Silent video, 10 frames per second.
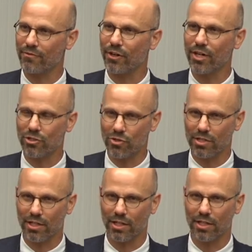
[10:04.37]
a very
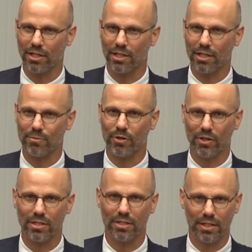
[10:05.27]
interesting uh,
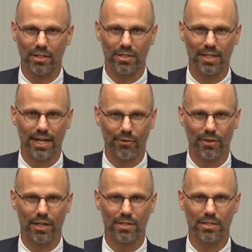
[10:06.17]
experience indeed to see how
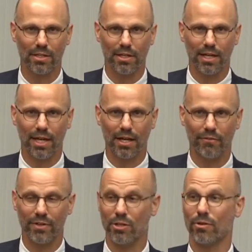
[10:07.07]
things
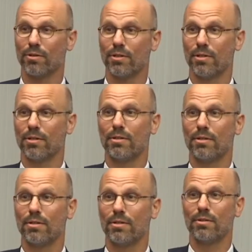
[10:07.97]
have either
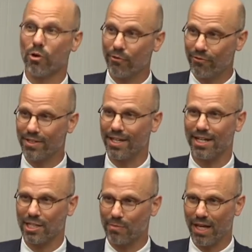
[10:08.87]
morphed and
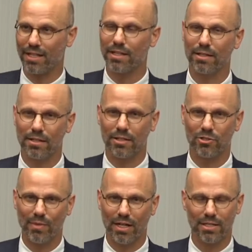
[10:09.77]
expanded
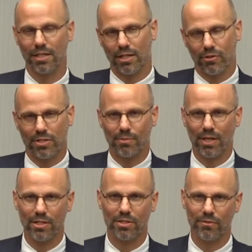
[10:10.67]
tremendously, or in some
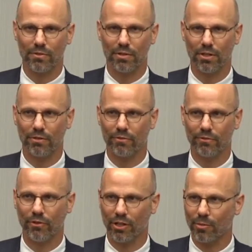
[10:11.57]
cases, you know,
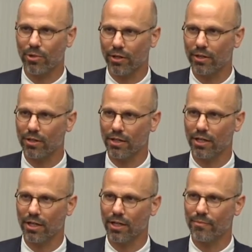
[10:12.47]
fallen apart,
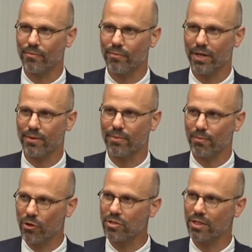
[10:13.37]
um, but, but
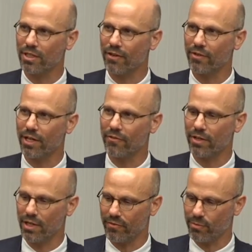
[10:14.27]
mostly have, have,
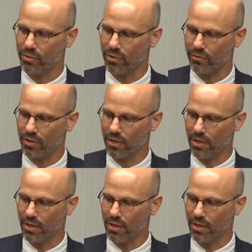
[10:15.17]
have improved.